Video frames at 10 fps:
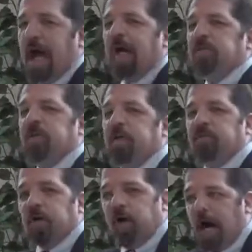asking
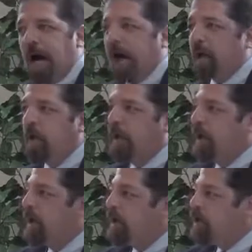for God
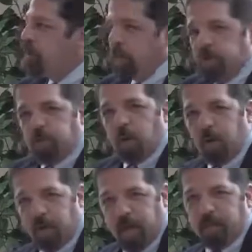to
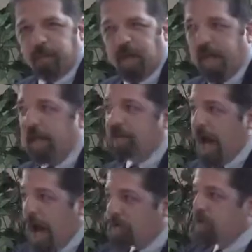restore them. He's
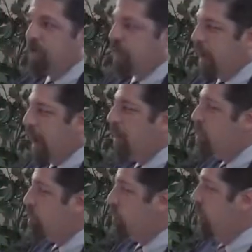asking for God
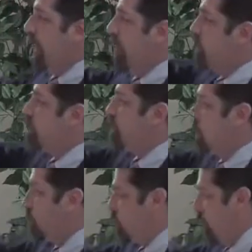to do in the
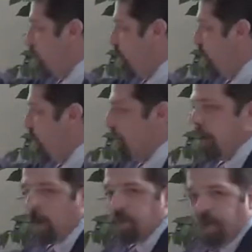future
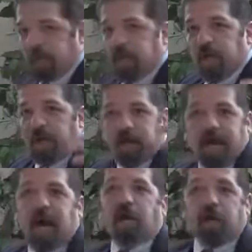something
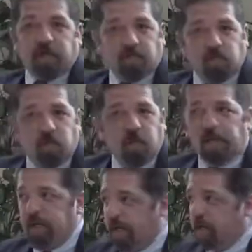analogous to
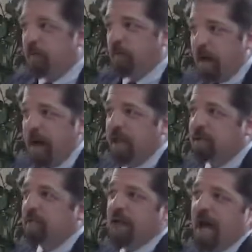what he did in the
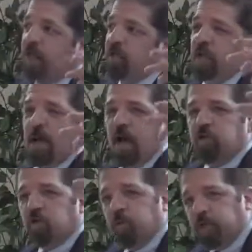past. He's asking
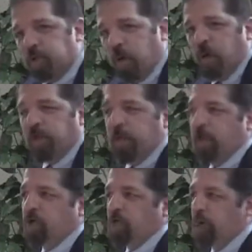God to return to
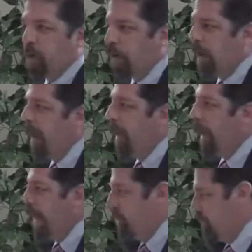Israel
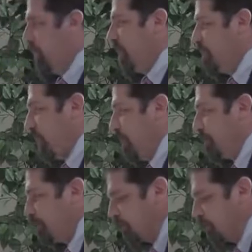and save them.